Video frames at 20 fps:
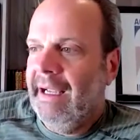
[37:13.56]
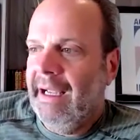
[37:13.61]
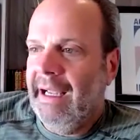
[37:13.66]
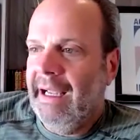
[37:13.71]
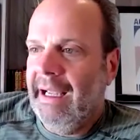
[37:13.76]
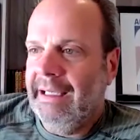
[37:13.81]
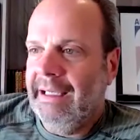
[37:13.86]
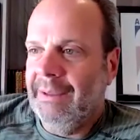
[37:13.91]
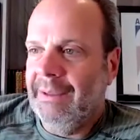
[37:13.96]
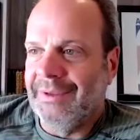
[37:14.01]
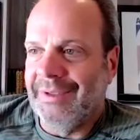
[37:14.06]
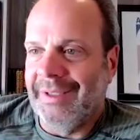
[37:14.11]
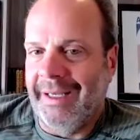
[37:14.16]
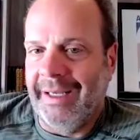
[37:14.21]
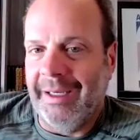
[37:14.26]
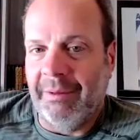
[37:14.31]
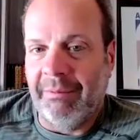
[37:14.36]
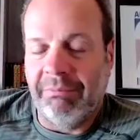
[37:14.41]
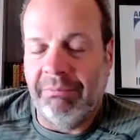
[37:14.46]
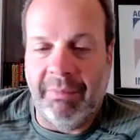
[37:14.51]
And he was
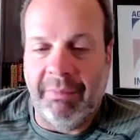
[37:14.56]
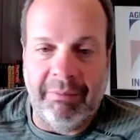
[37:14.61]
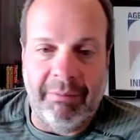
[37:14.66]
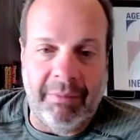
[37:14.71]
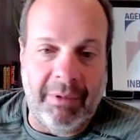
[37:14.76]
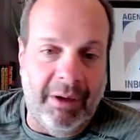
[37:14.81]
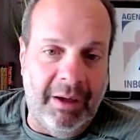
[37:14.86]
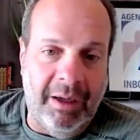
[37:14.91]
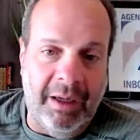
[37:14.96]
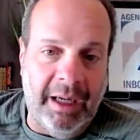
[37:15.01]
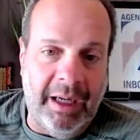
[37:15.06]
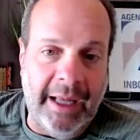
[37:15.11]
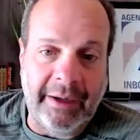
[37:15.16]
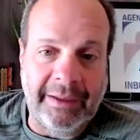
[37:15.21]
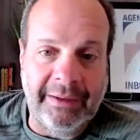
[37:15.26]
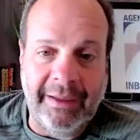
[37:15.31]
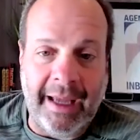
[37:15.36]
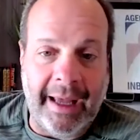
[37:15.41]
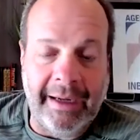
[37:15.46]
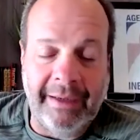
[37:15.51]
like, I
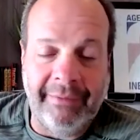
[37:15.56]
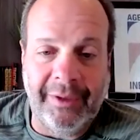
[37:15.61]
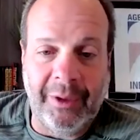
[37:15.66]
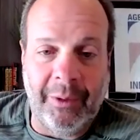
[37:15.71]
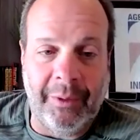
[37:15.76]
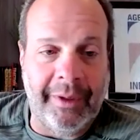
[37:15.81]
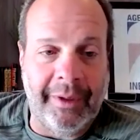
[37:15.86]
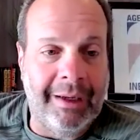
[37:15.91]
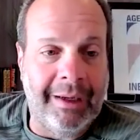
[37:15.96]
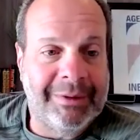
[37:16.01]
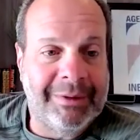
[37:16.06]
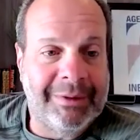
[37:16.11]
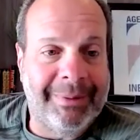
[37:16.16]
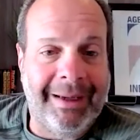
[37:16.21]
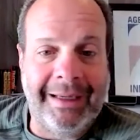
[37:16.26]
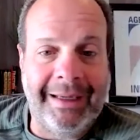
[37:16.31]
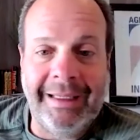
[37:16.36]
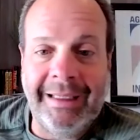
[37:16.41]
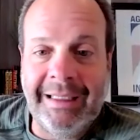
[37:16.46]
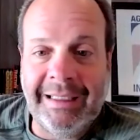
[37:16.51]
don't even know what
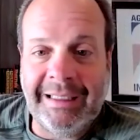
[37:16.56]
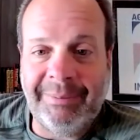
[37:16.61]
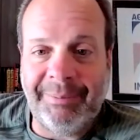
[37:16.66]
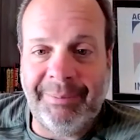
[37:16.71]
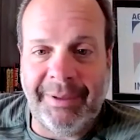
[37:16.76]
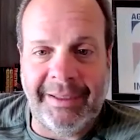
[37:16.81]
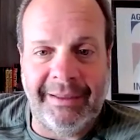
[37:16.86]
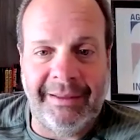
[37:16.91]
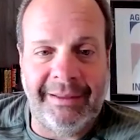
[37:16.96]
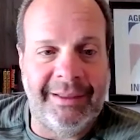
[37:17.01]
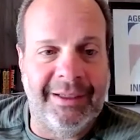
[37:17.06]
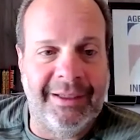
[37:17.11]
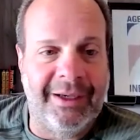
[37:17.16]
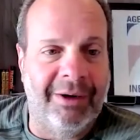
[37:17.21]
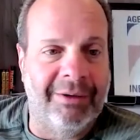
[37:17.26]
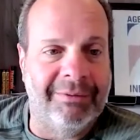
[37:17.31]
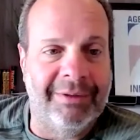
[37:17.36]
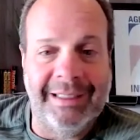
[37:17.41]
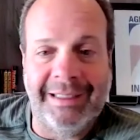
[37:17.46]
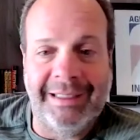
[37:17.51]
HubSpot is, but you
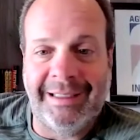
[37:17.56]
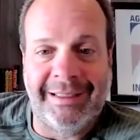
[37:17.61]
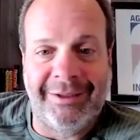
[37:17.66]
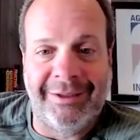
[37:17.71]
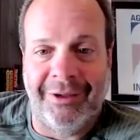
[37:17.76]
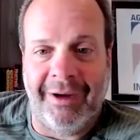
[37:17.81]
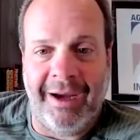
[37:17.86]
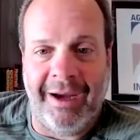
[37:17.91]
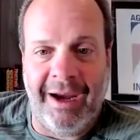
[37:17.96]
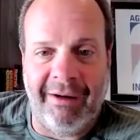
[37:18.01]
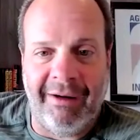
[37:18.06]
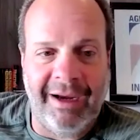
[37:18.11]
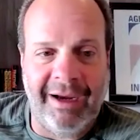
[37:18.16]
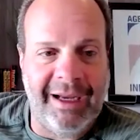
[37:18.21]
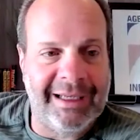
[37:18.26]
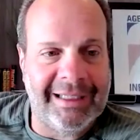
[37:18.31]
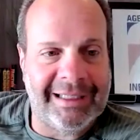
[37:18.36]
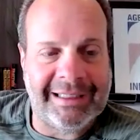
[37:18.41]
know, this is your area.